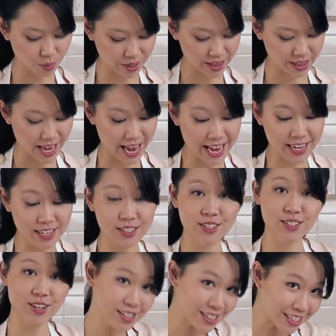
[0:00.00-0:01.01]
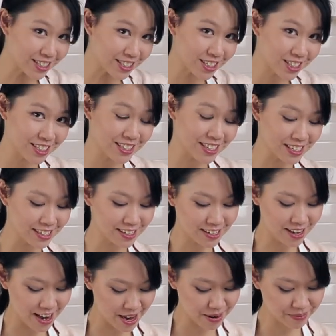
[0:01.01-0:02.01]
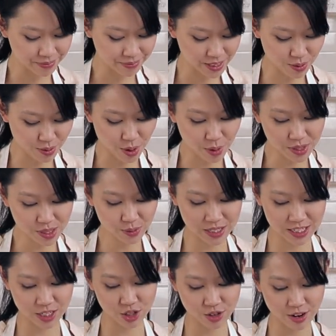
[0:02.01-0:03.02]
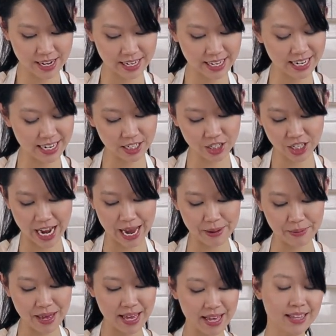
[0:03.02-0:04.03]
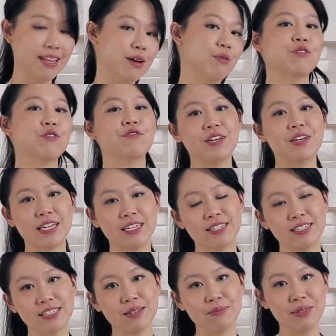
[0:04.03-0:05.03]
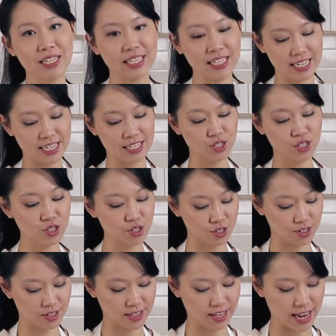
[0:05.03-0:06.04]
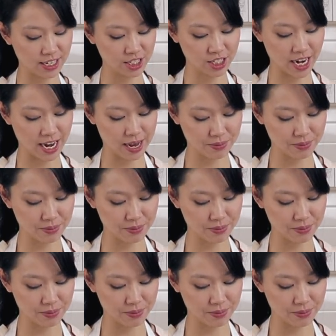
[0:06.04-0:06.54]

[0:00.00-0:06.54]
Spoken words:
with a sausage this time. So we always want to try and get a shape that will fit similarly into that shape.